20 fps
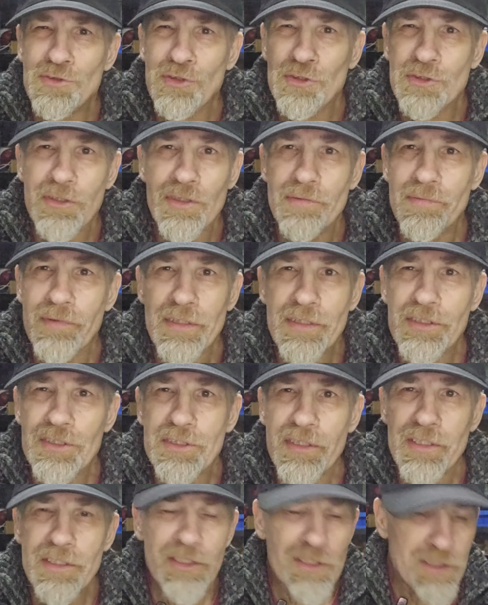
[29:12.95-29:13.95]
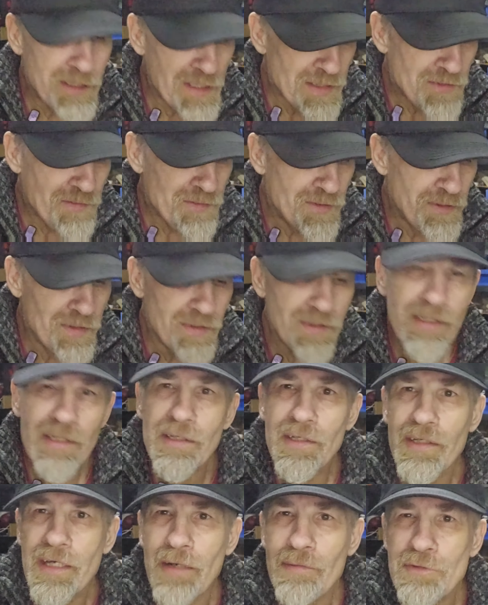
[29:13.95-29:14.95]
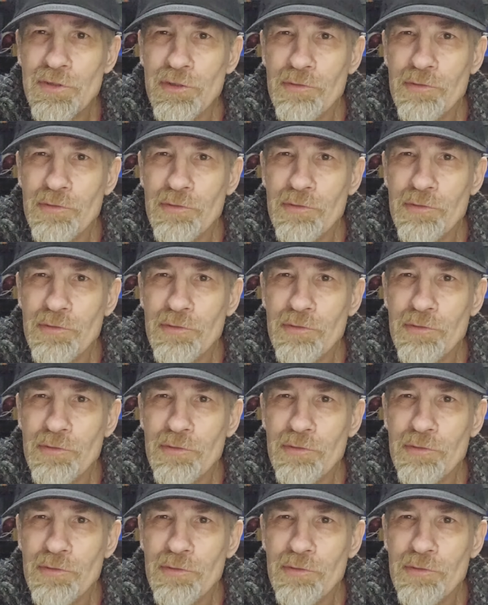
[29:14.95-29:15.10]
dozen of each, and just get them